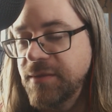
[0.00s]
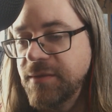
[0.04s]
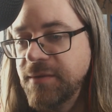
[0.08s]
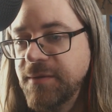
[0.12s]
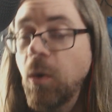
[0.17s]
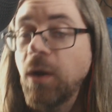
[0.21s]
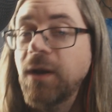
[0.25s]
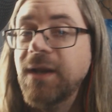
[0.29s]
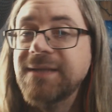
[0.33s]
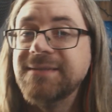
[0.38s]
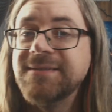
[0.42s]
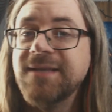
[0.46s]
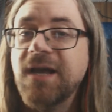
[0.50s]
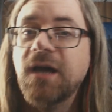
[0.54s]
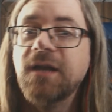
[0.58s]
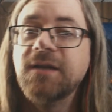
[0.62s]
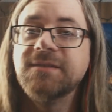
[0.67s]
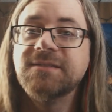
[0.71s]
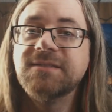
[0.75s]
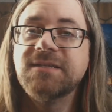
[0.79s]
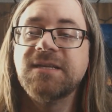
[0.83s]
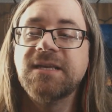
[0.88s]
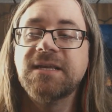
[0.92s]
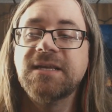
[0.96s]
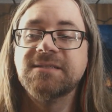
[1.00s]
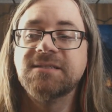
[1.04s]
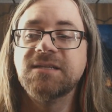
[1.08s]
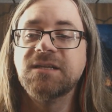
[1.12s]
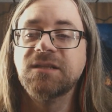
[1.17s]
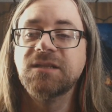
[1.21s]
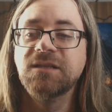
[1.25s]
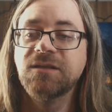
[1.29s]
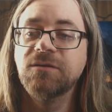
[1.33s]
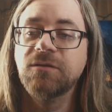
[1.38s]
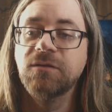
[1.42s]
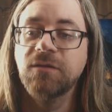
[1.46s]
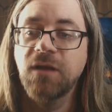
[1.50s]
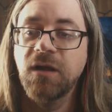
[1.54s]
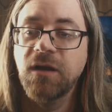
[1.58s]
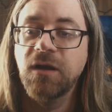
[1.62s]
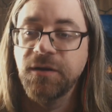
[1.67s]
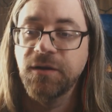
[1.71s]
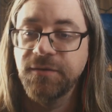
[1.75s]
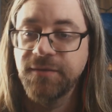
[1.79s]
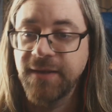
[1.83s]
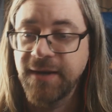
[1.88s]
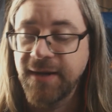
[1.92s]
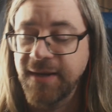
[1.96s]
One is, honestly, it's a little
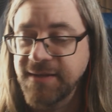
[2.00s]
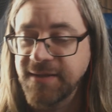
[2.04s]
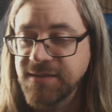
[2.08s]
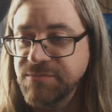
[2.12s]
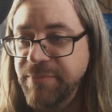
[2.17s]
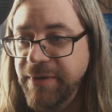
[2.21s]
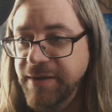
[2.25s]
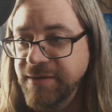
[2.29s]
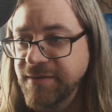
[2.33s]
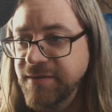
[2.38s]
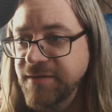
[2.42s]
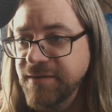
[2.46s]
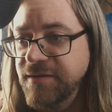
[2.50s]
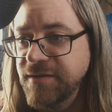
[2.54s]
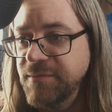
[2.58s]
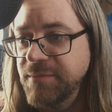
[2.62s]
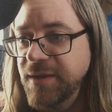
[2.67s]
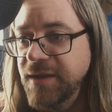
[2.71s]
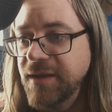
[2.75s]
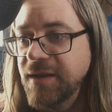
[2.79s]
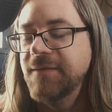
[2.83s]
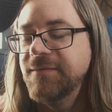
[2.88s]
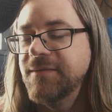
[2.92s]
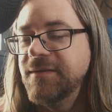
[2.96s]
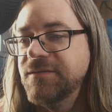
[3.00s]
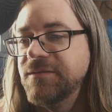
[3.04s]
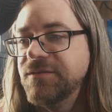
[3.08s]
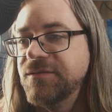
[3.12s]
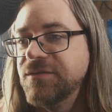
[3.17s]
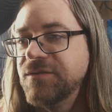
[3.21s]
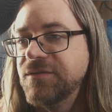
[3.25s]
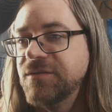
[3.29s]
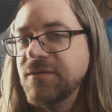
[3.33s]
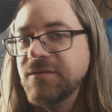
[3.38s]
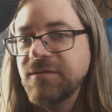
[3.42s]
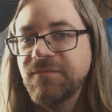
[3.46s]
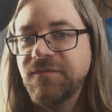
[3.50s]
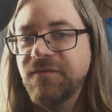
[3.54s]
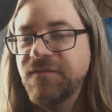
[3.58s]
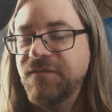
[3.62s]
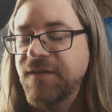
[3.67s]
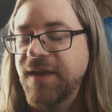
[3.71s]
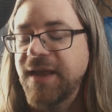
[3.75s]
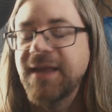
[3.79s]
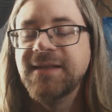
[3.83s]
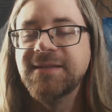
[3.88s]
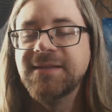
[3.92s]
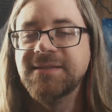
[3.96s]
longer than I expected it to be. I have this
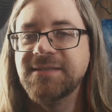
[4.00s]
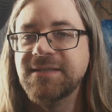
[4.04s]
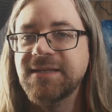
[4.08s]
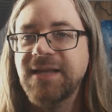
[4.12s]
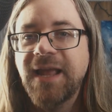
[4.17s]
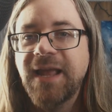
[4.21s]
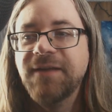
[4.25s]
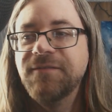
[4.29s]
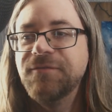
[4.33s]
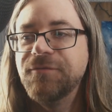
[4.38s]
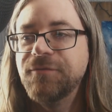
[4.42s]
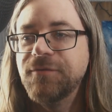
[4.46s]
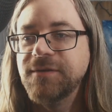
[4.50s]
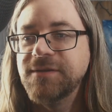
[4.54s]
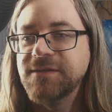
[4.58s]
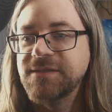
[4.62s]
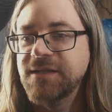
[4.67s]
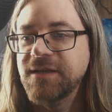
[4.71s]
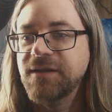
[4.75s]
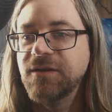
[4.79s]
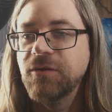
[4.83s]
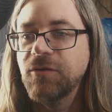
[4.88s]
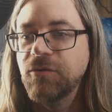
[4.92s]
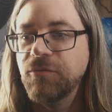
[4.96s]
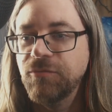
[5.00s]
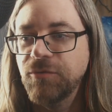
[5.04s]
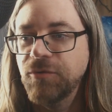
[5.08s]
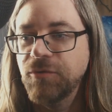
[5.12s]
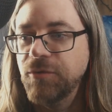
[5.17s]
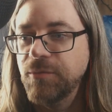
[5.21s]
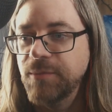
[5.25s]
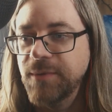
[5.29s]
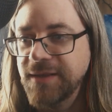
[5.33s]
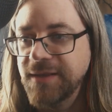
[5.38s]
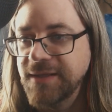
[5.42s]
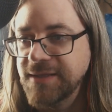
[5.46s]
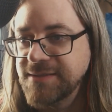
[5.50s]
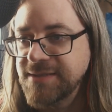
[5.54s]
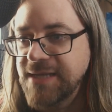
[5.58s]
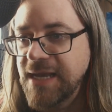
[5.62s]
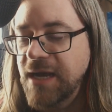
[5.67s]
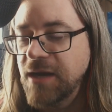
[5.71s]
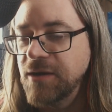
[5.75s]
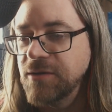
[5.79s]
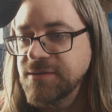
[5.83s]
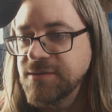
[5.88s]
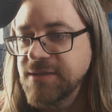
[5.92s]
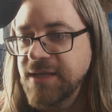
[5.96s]
fans in every single room in this
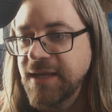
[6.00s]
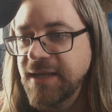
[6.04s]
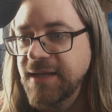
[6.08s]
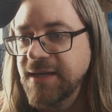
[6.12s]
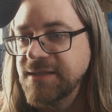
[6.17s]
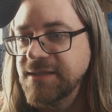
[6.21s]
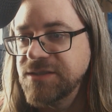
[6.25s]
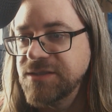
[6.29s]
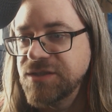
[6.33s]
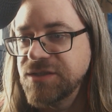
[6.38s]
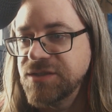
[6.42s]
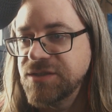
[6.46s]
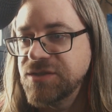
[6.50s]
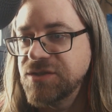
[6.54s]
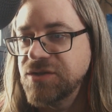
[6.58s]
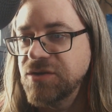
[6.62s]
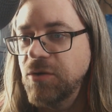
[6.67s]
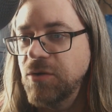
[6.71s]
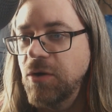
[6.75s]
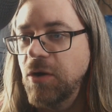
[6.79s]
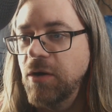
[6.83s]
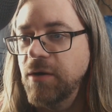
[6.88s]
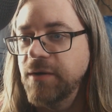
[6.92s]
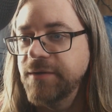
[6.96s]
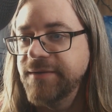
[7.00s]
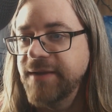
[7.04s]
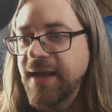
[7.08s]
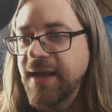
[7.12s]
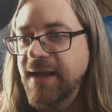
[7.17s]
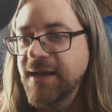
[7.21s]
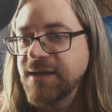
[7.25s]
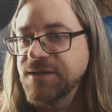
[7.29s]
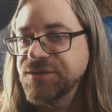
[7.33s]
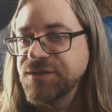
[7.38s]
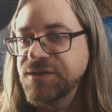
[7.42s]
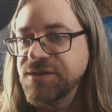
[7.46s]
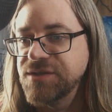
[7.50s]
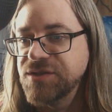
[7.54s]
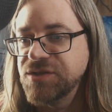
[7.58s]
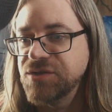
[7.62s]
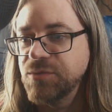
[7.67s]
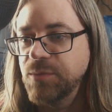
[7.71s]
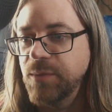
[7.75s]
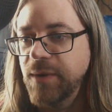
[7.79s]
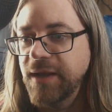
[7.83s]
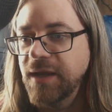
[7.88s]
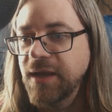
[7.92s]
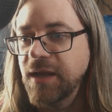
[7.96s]
house, and it's just so hard to actually
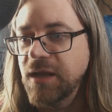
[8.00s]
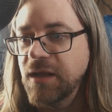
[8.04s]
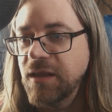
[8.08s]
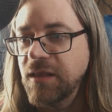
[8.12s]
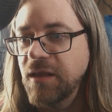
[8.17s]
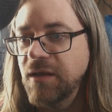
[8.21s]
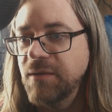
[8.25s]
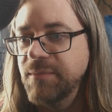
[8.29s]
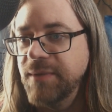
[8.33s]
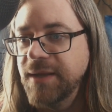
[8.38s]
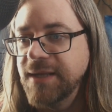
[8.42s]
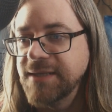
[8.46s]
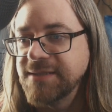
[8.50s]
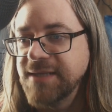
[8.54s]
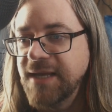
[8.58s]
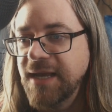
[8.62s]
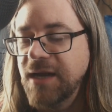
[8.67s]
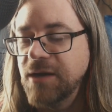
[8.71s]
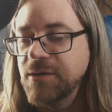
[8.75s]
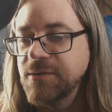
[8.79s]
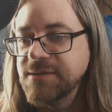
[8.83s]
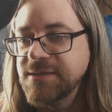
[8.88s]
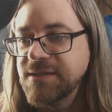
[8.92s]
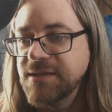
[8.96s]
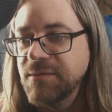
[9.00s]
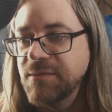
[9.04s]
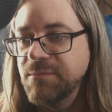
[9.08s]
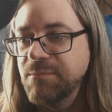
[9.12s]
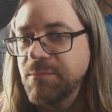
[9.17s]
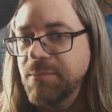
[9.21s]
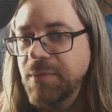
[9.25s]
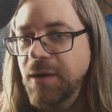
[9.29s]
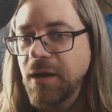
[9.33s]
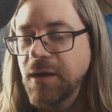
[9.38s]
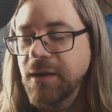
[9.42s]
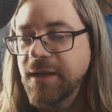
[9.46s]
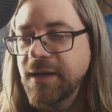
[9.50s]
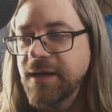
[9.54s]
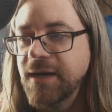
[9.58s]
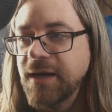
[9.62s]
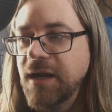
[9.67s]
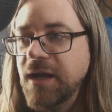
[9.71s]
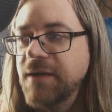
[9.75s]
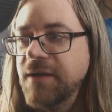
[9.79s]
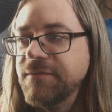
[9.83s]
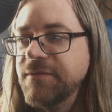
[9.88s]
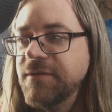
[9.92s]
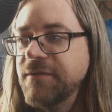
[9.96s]
swing a club because I always end up bonking it
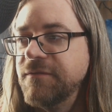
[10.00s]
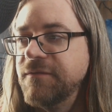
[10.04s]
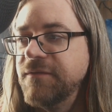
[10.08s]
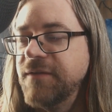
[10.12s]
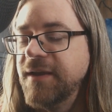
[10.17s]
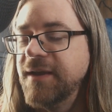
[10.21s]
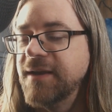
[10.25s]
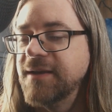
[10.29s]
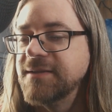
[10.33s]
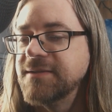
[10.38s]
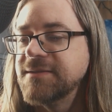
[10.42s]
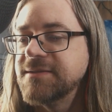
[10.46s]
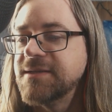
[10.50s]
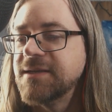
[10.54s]
off the fans.